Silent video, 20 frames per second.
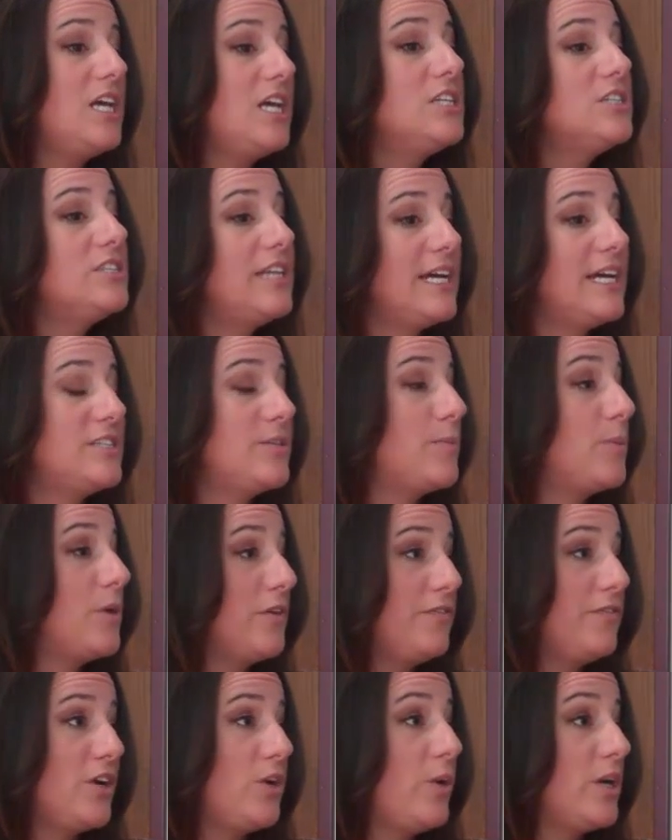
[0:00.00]
That's a
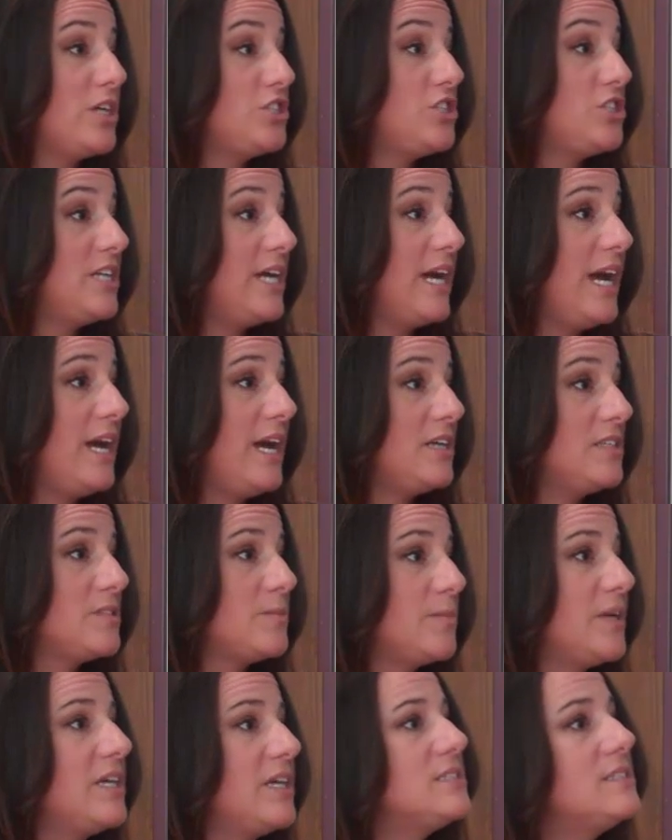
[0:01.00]
perfect question to ask,
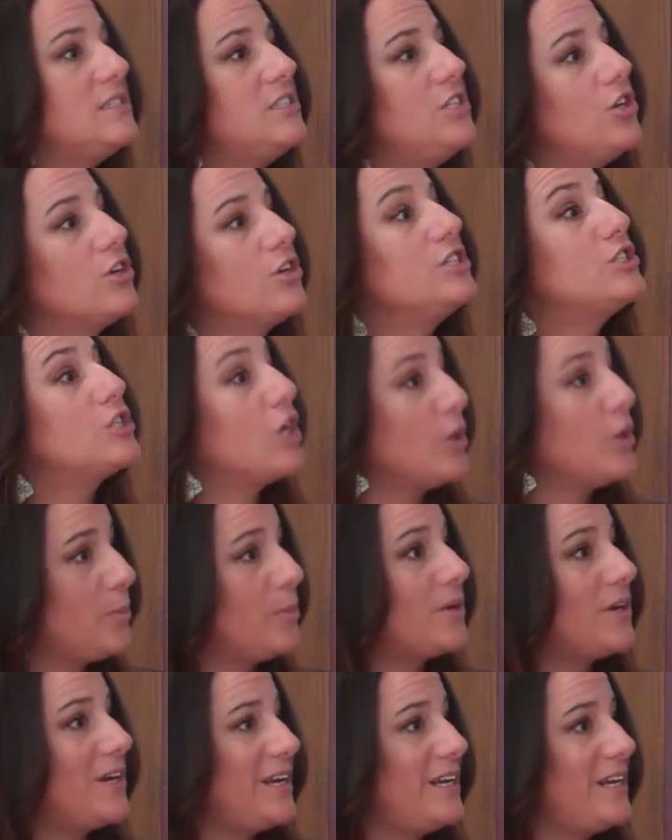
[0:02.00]
because you're
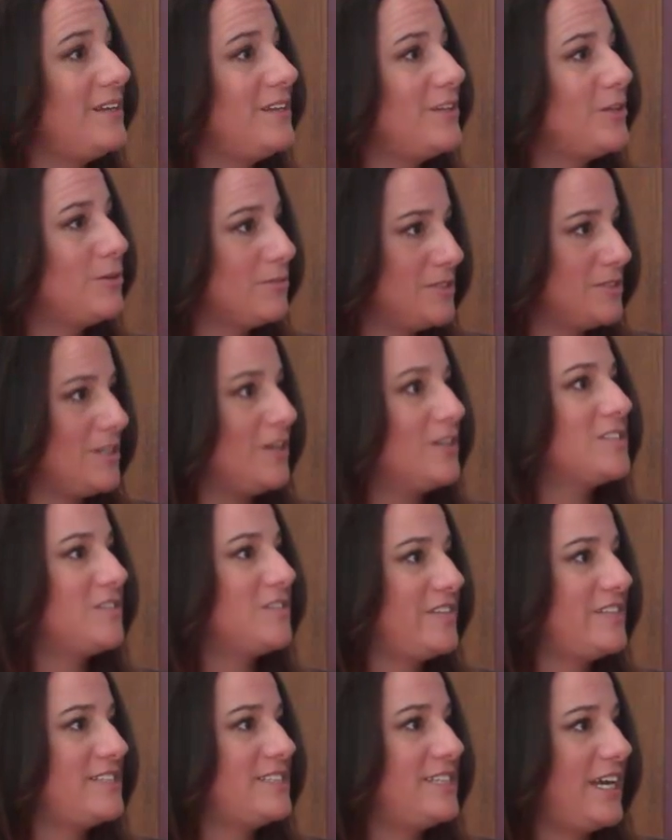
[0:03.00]
interpreting the results of
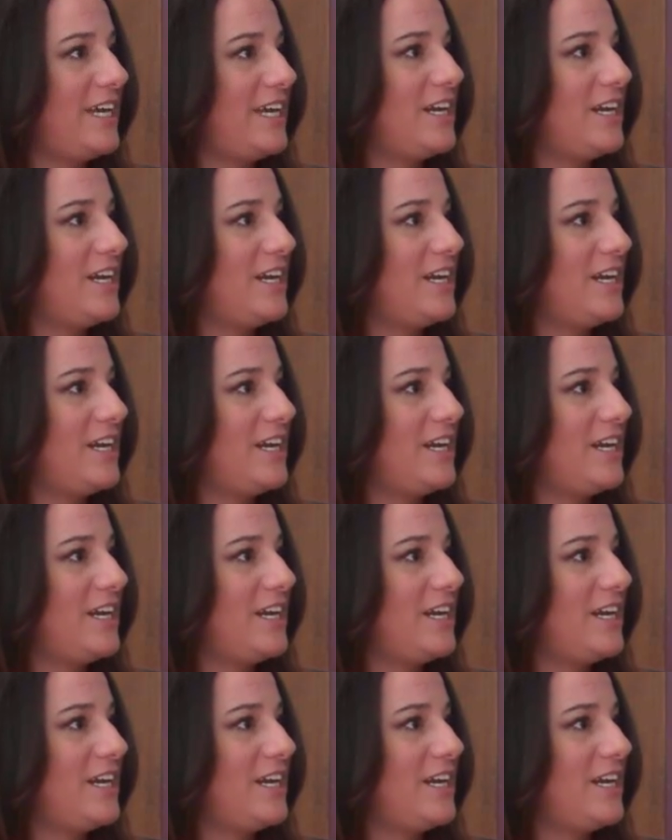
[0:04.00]
this data.